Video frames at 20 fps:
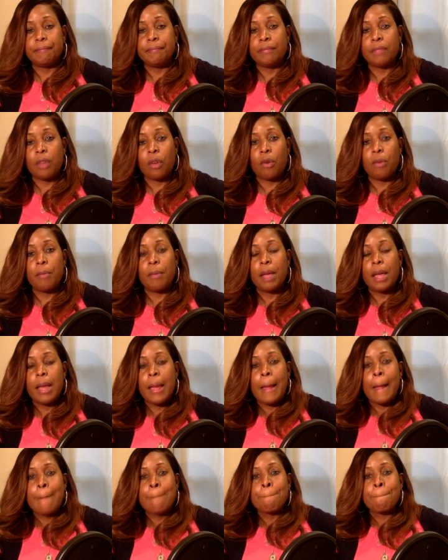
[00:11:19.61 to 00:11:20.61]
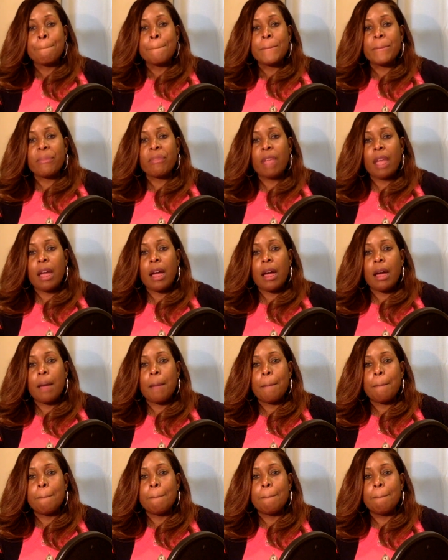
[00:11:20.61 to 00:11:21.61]
Nope.
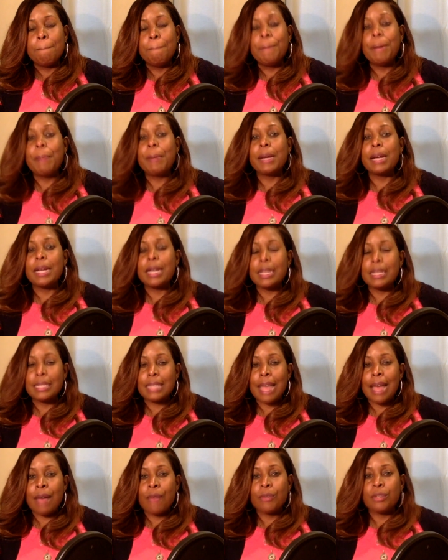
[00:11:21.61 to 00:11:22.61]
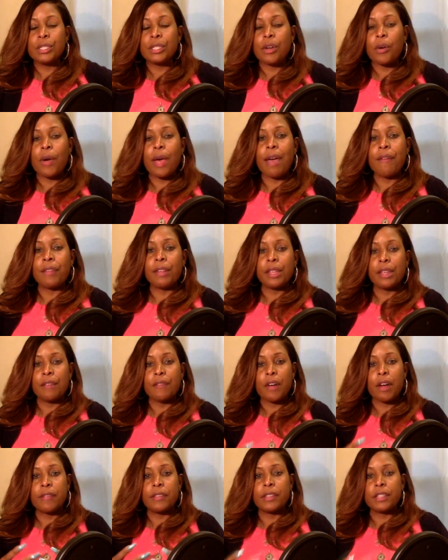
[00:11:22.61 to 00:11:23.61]
But because I was so heavily
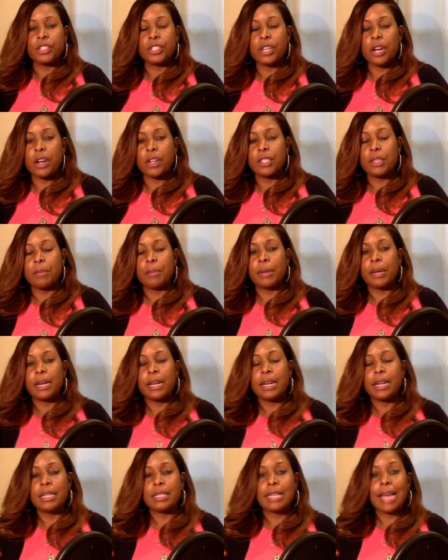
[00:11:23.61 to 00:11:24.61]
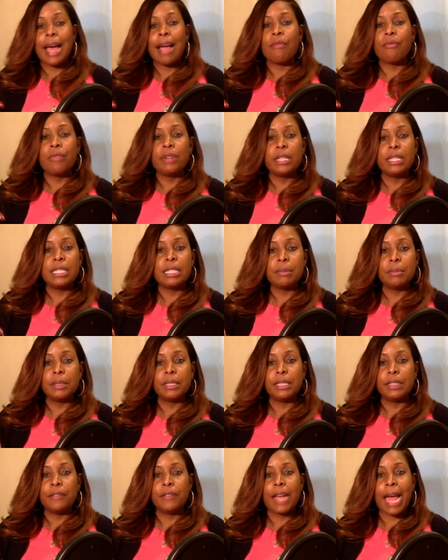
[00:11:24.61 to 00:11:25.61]
involved in the church, and because I really did
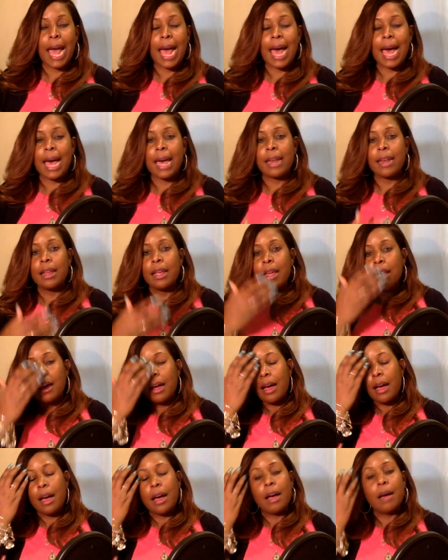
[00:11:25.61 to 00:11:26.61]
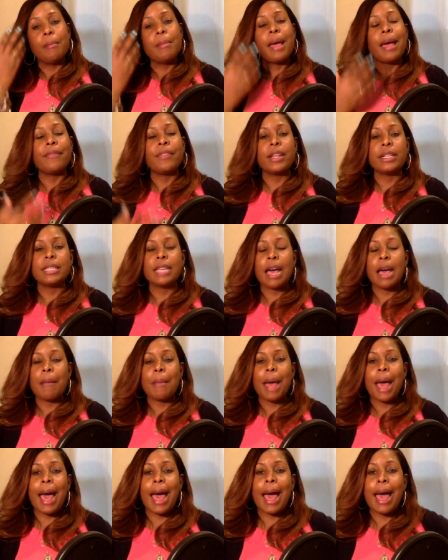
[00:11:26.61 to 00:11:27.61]
believe God, at that
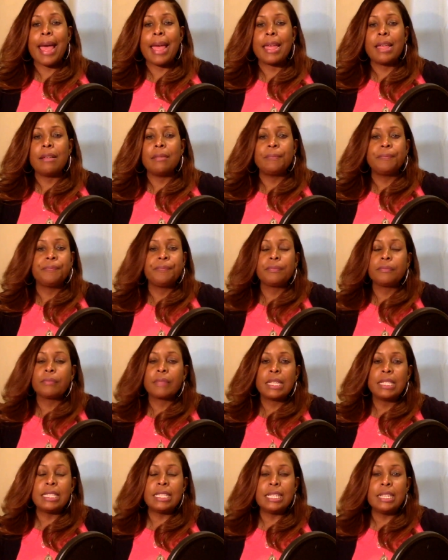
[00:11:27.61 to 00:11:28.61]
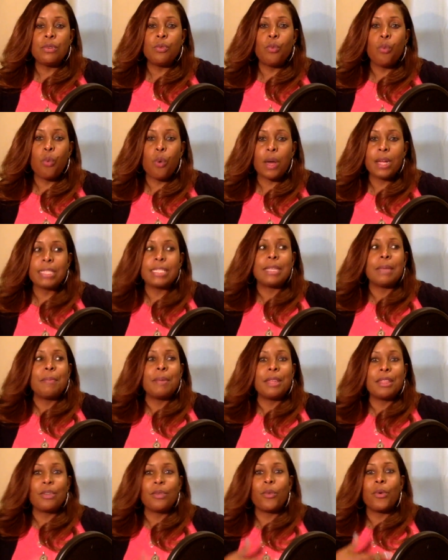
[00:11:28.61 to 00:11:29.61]
time, I didn't want to
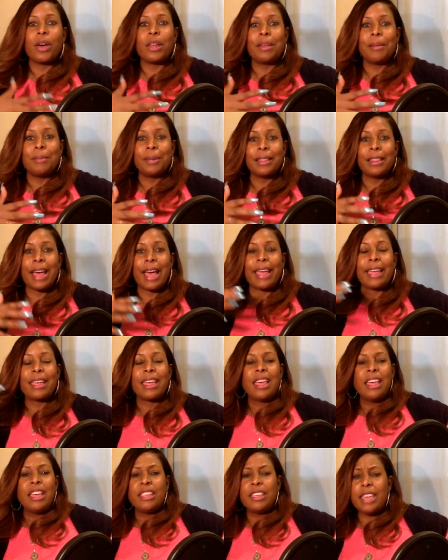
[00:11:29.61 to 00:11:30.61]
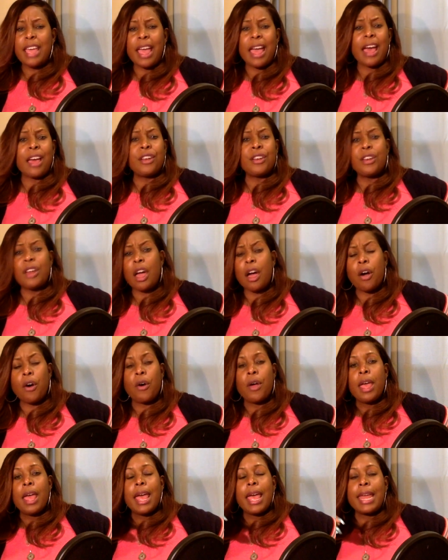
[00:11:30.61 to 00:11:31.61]
be the one to be like, yeah,
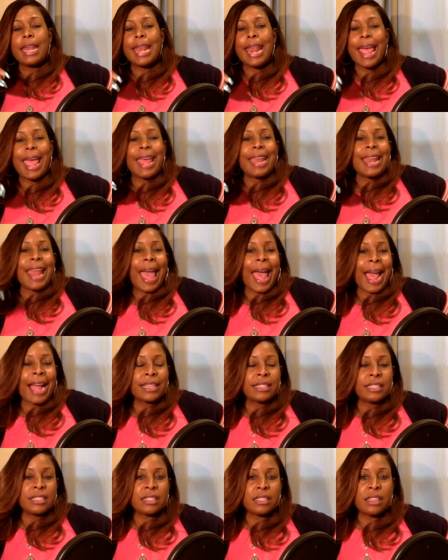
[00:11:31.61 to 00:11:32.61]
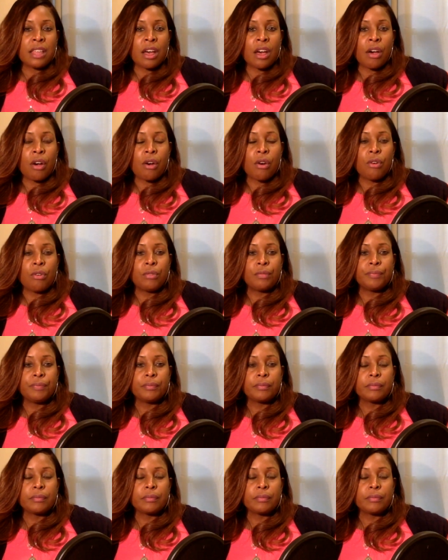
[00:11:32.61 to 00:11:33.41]
no, and act as though